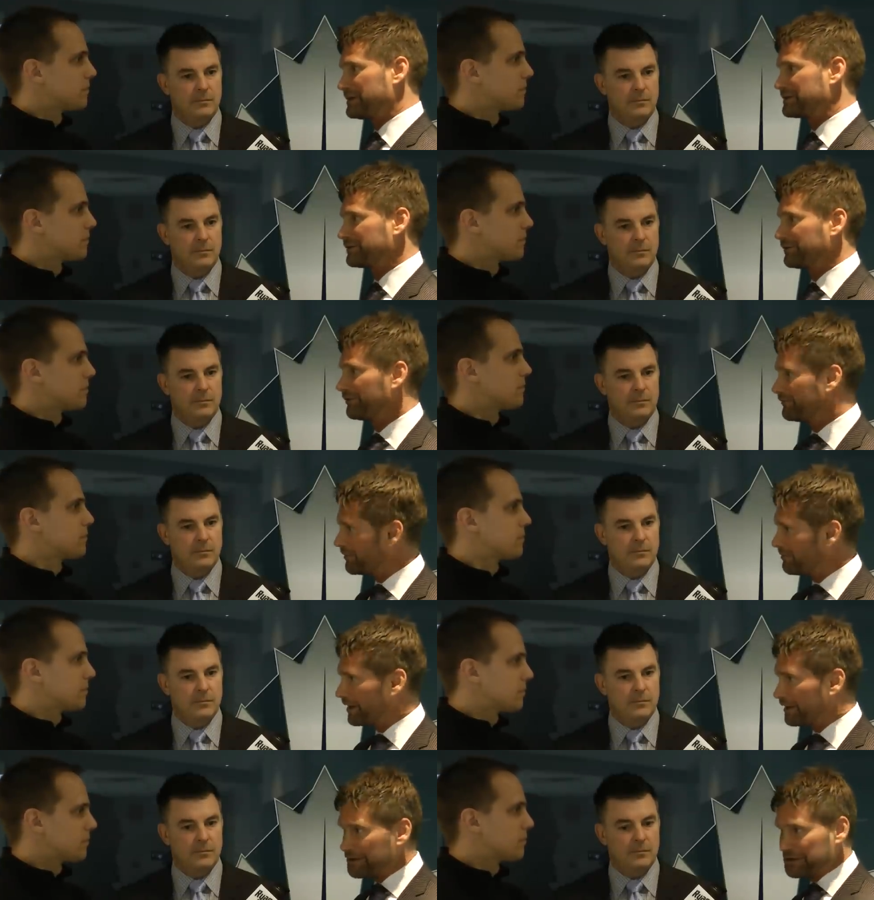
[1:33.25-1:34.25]
Speaker 1: So from
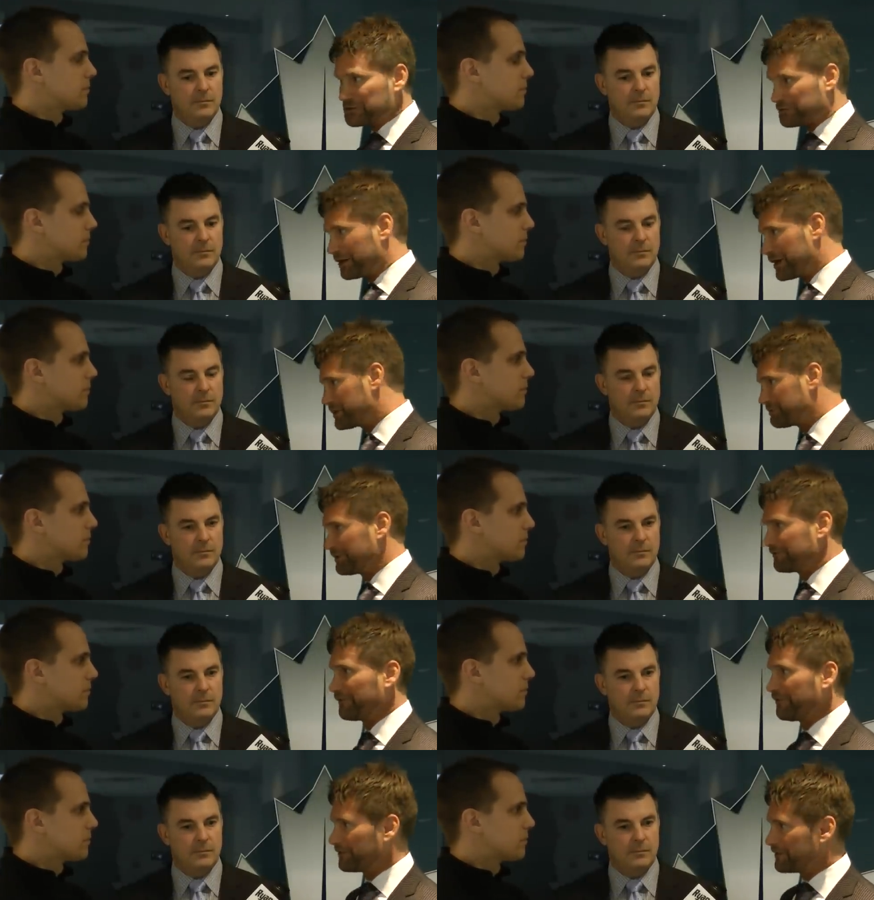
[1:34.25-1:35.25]
a tradesman
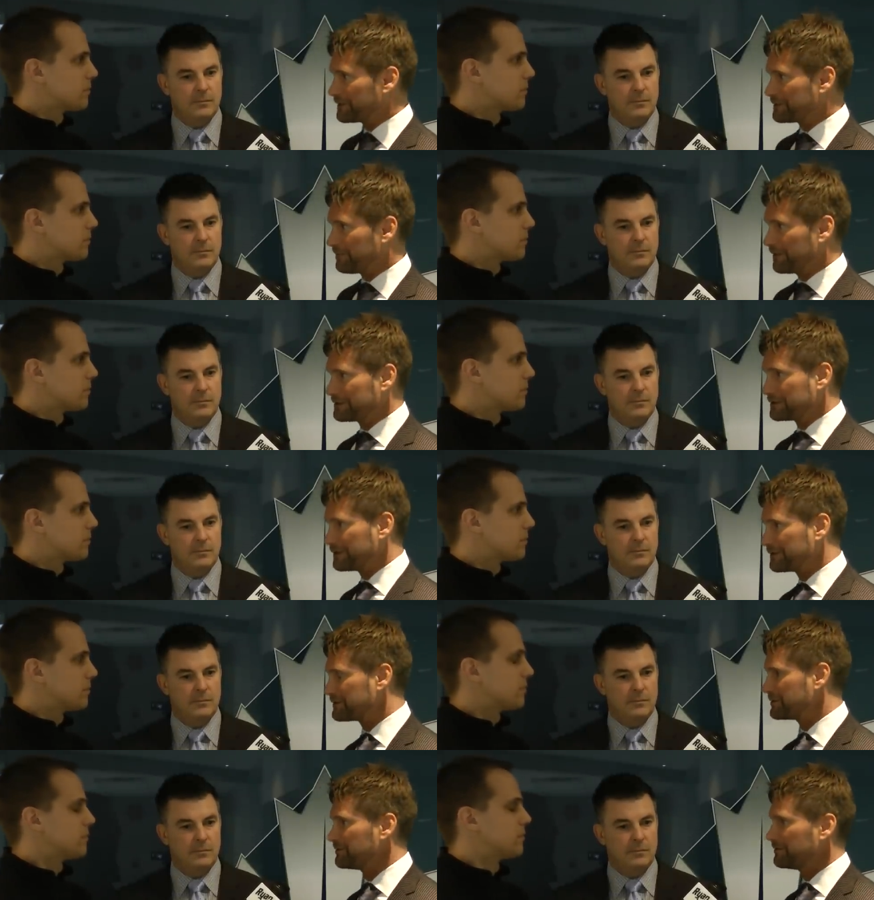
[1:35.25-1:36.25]
focused person
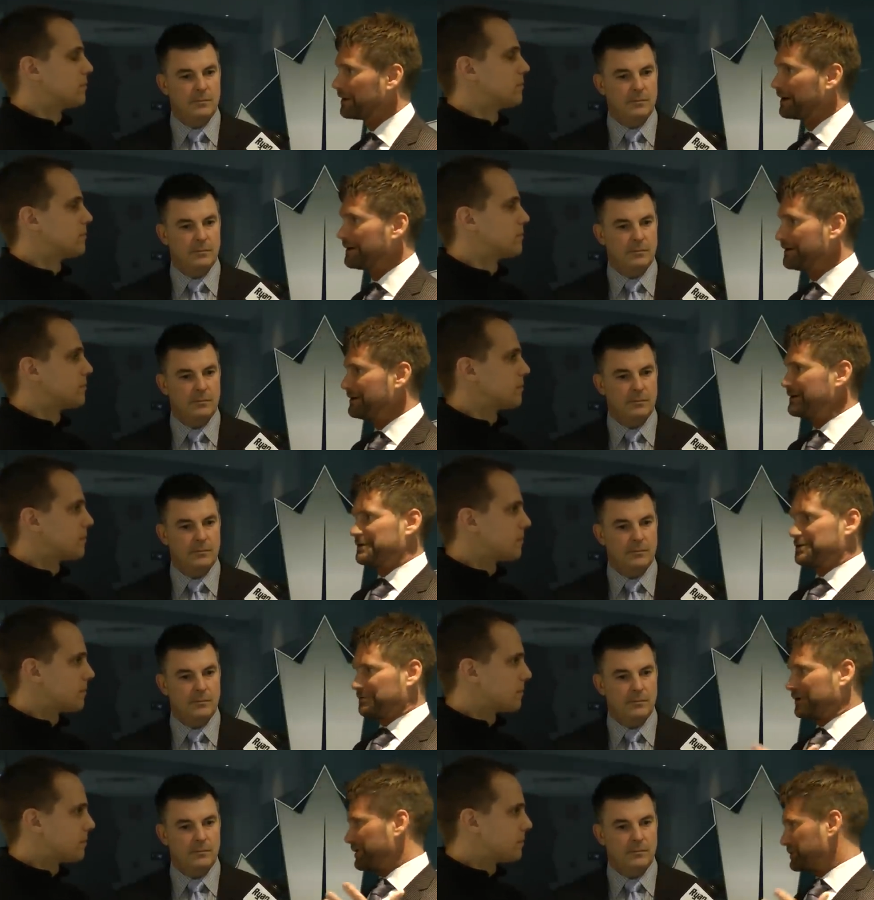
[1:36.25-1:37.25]
to uh, to
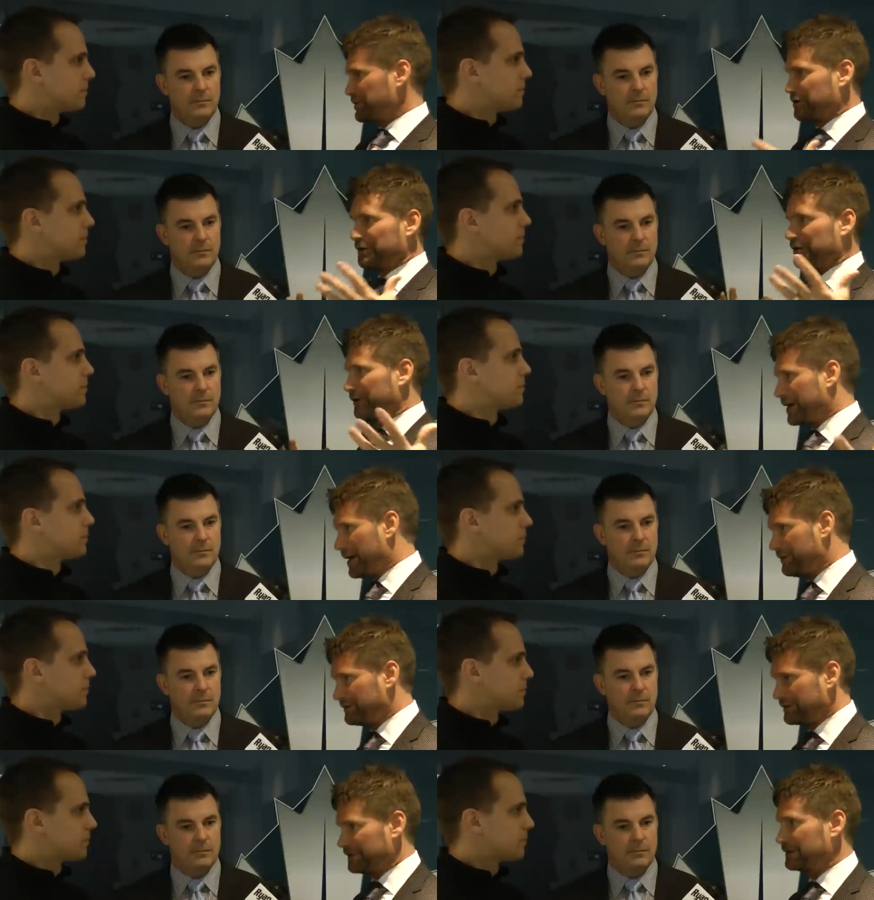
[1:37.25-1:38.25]
an engineer or
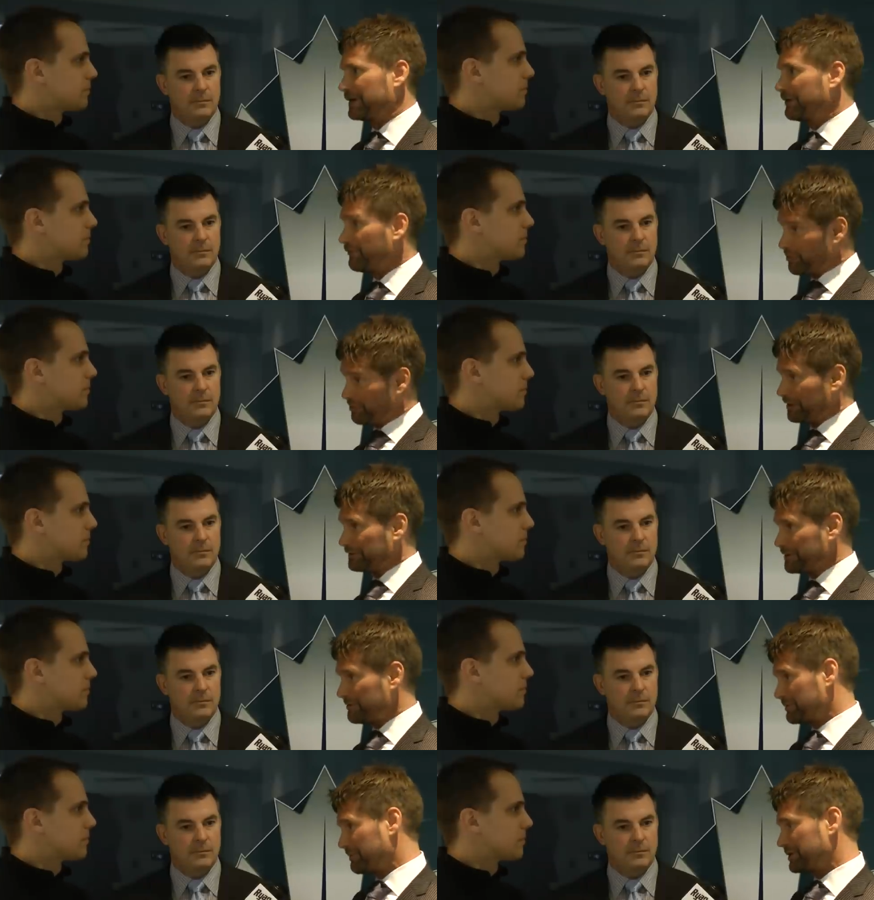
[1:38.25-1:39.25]
accountant, uh, football team
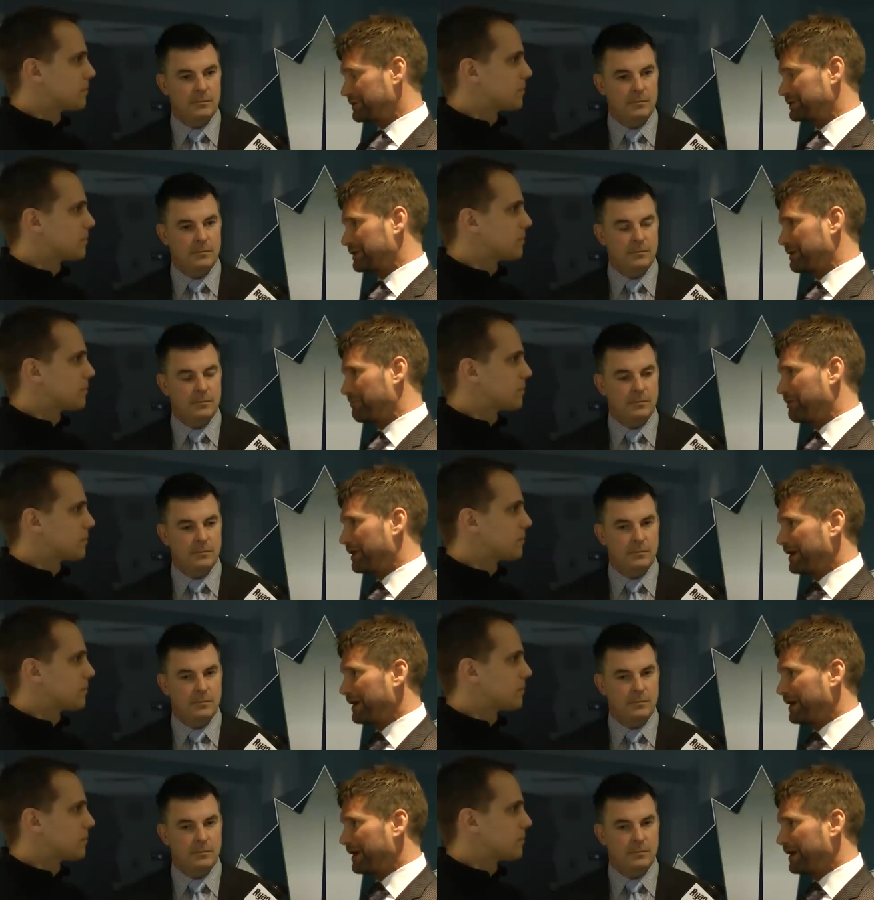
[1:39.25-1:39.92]
is much the same way.